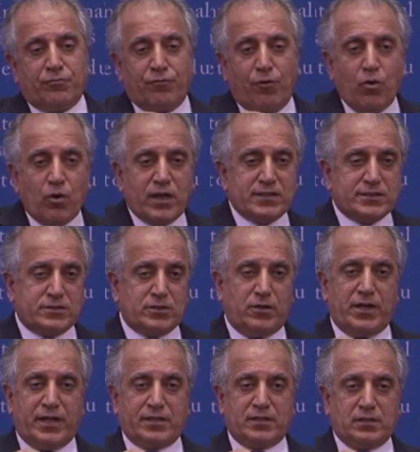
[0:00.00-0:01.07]
focus
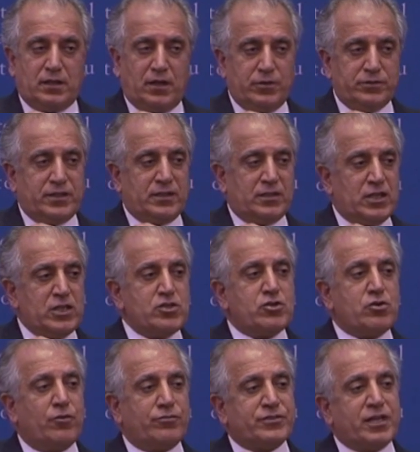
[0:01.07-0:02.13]
on the
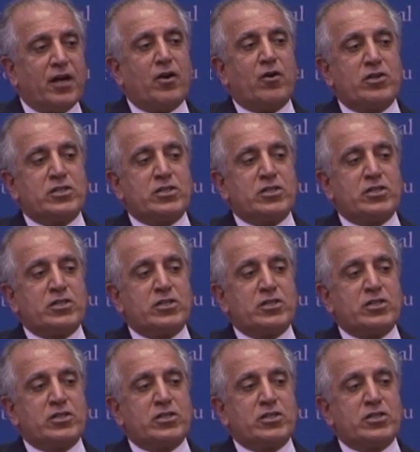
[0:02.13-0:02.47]
issue of terror,